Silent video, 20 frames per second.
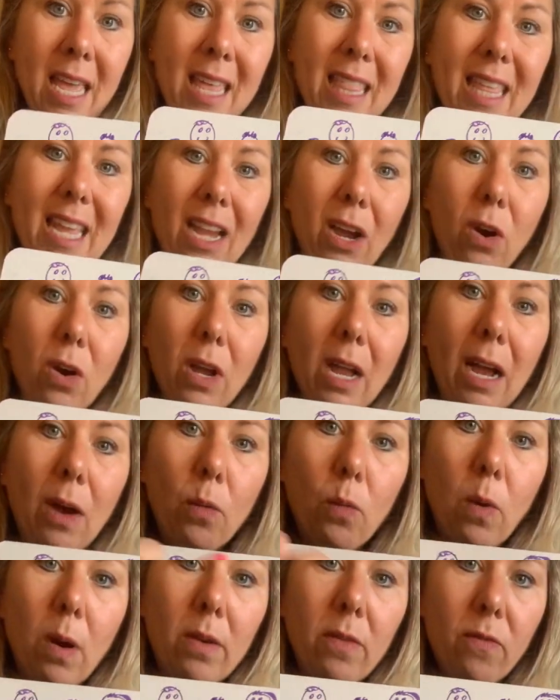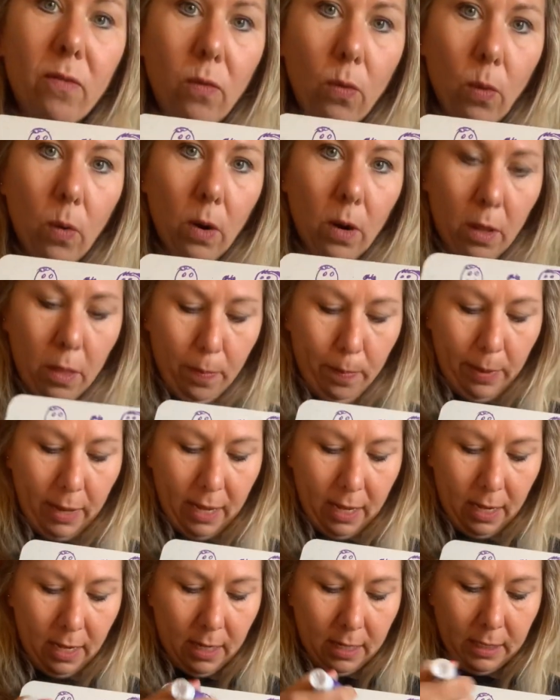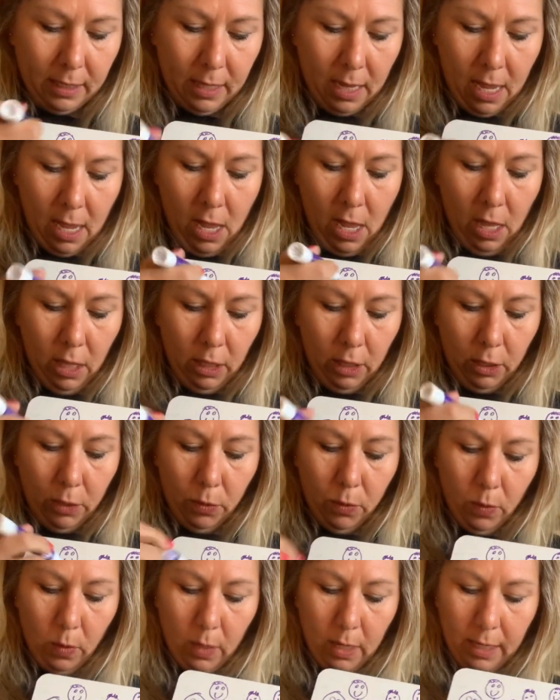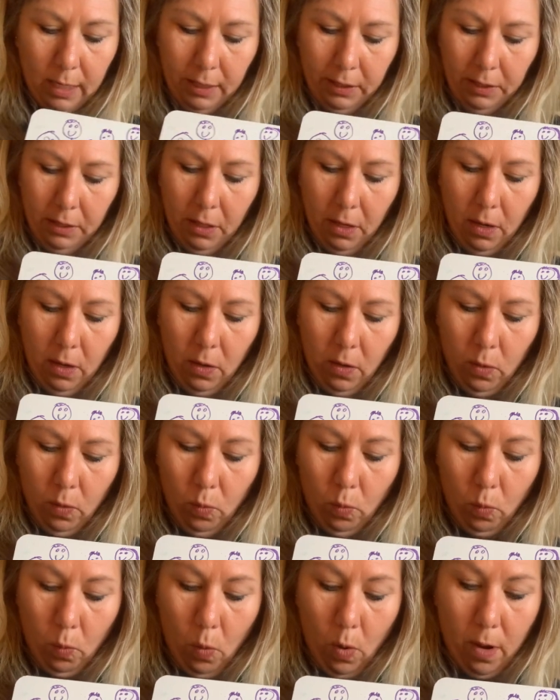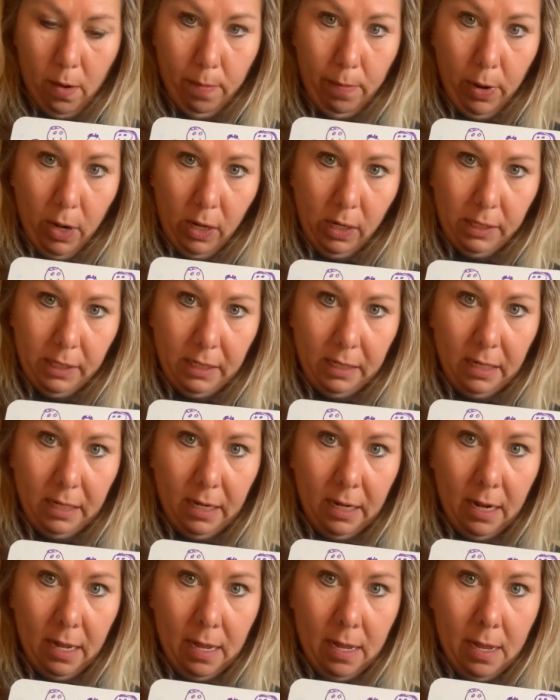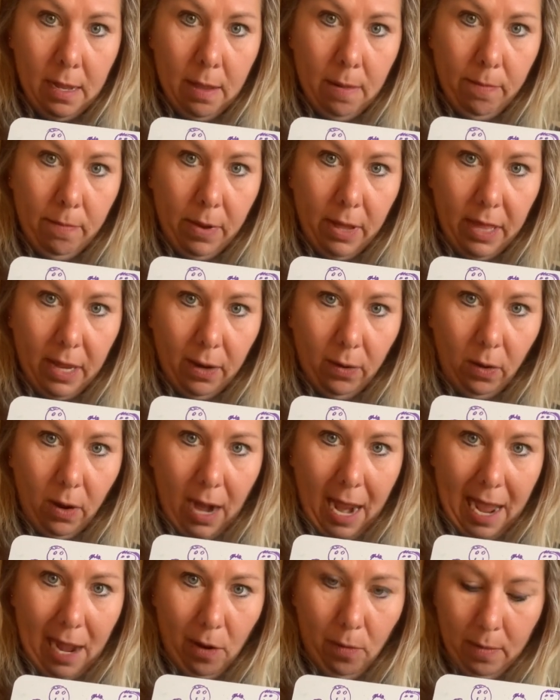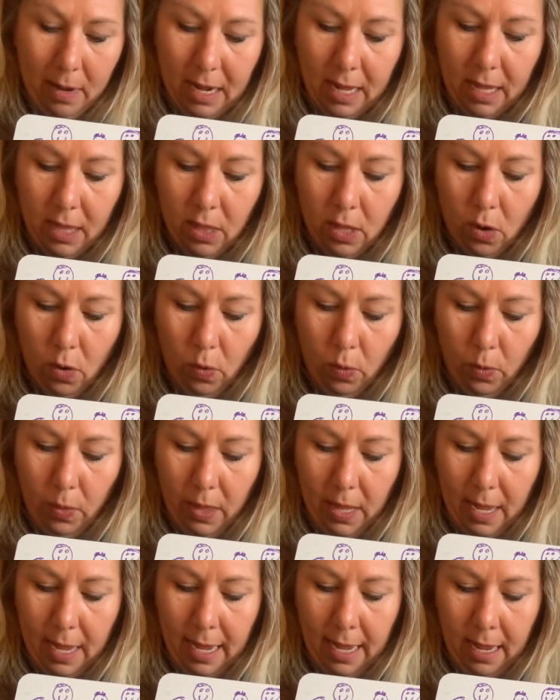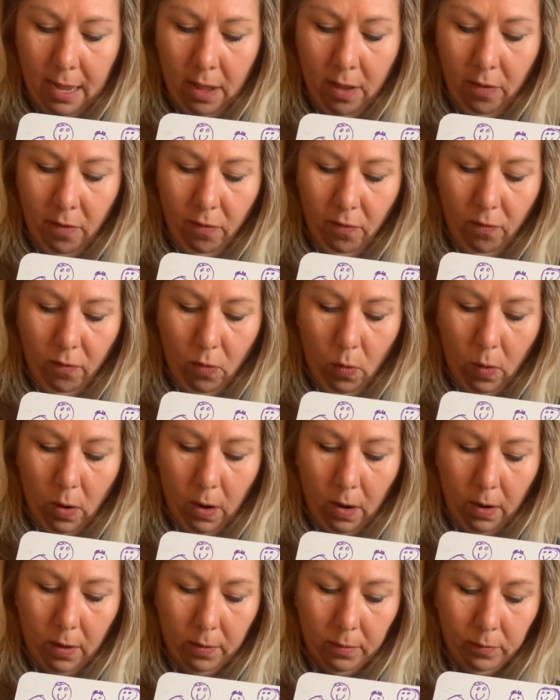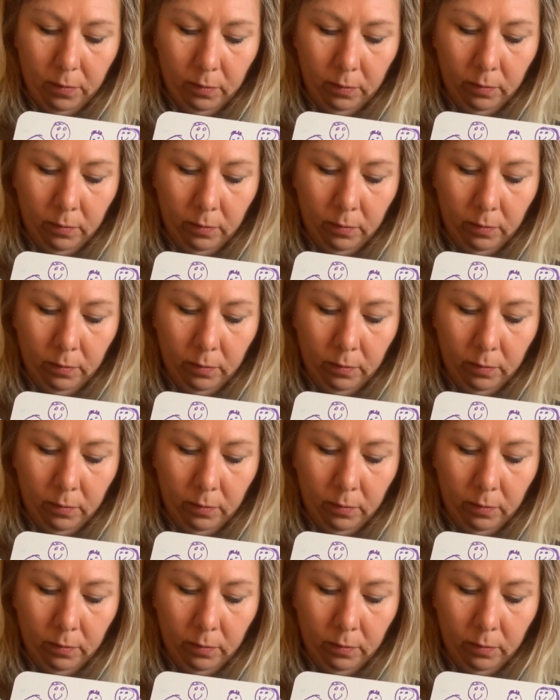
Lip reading: They all got 1/4 because Luke was one person, but there were how many in the whole thing? 4.